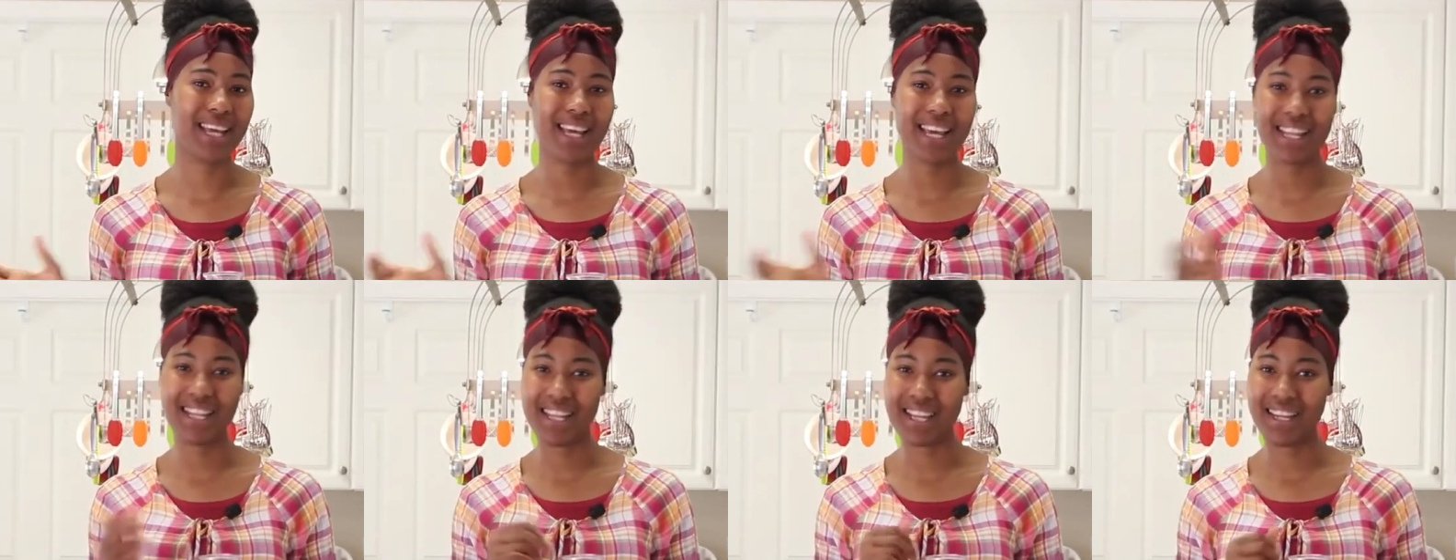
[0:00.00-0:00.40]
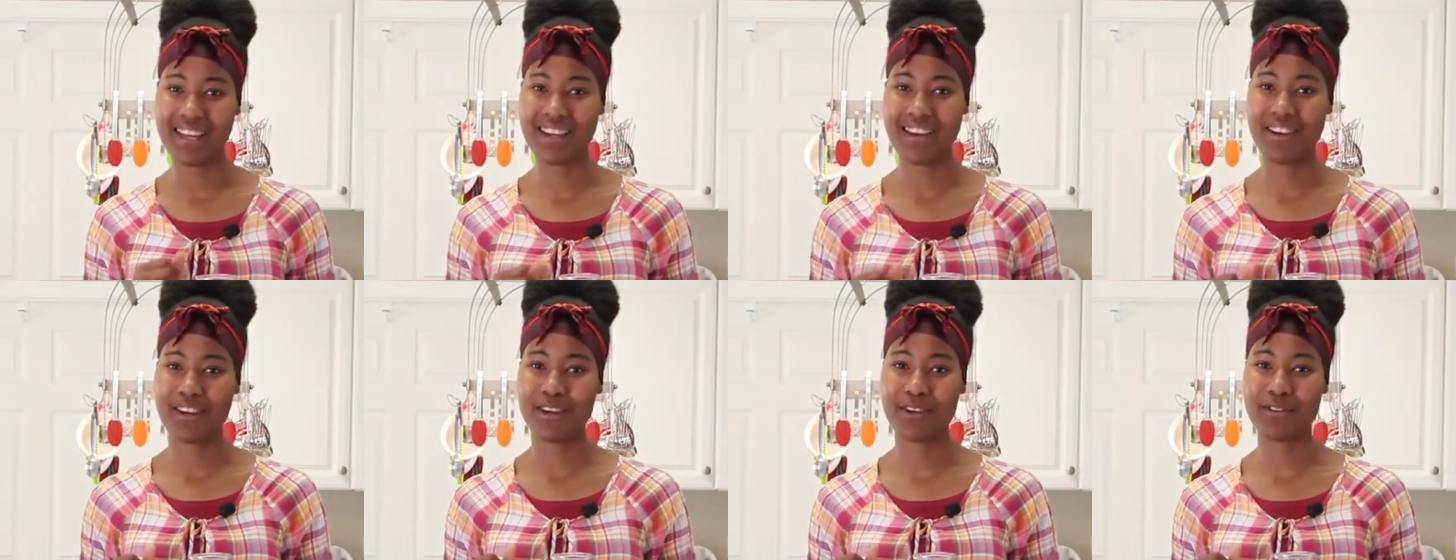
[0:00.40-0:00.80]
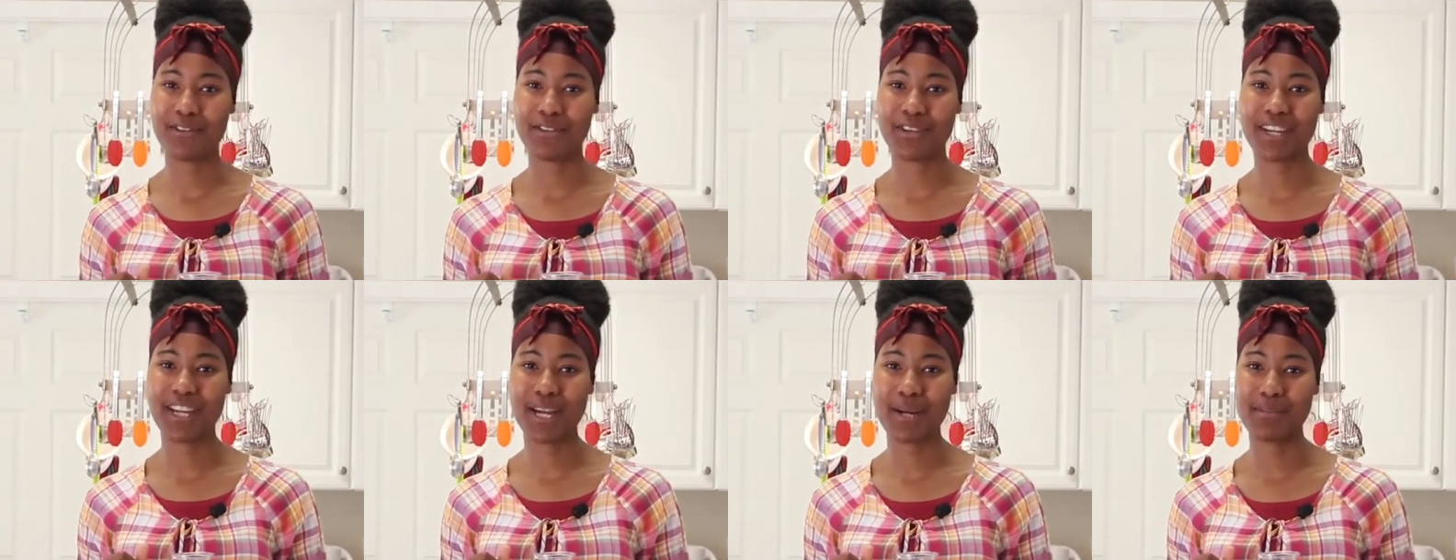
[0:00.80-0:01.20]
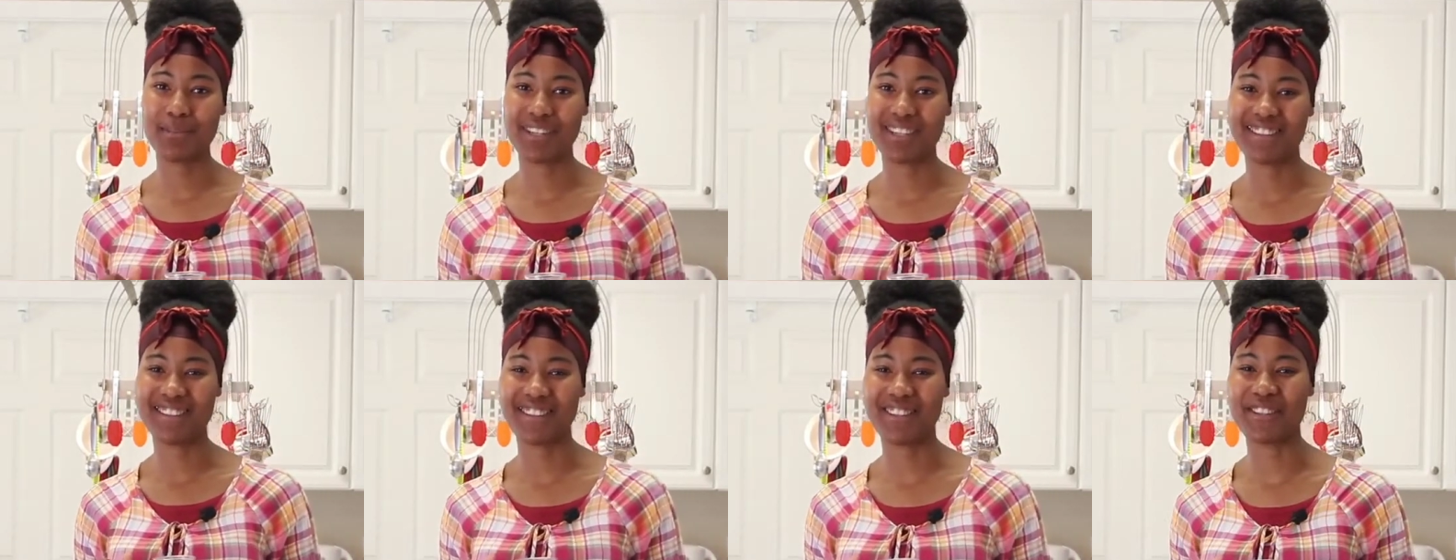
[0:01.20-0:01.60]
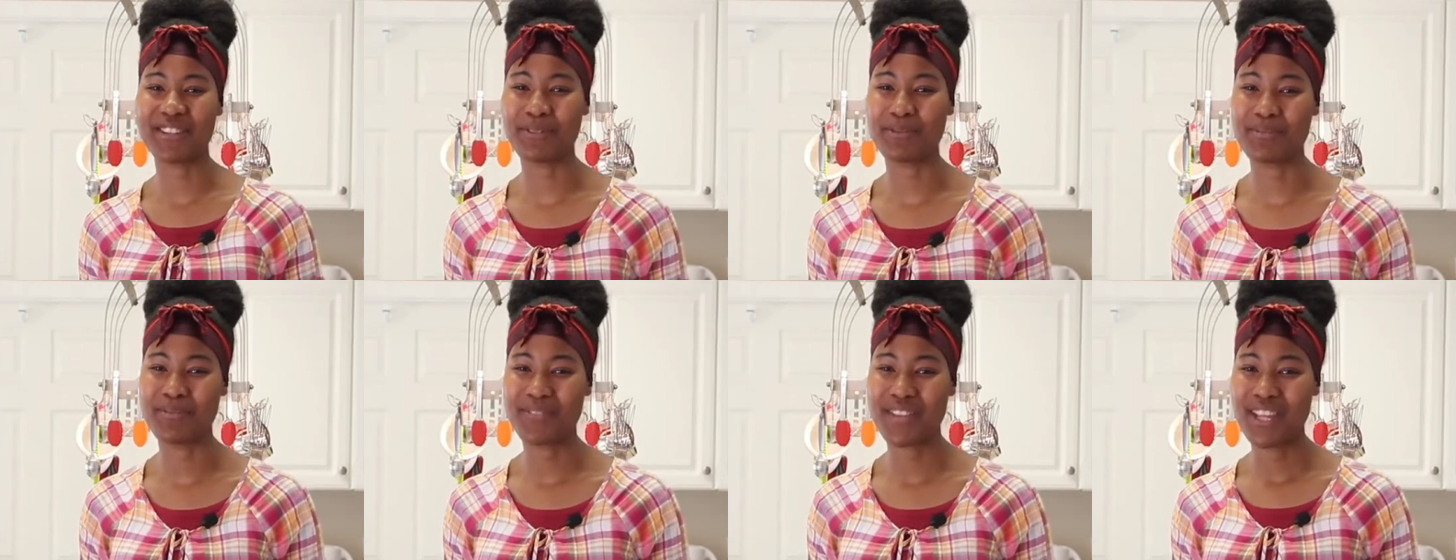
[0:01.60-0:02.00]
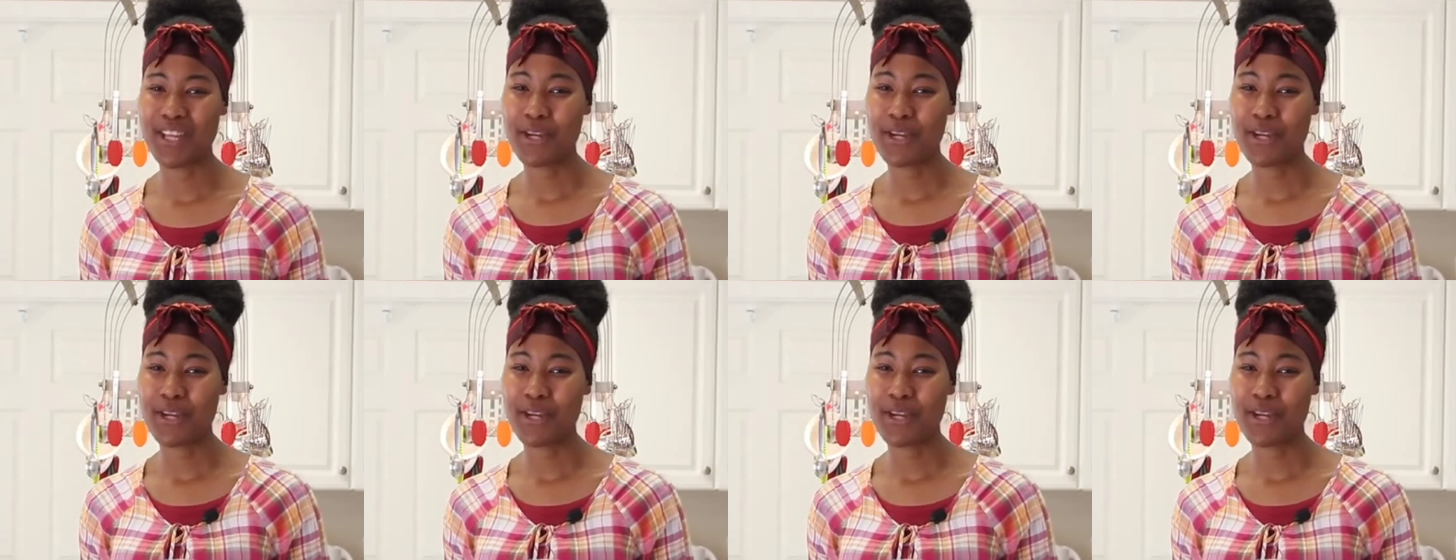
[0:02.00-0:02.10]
any of your cabinets at home.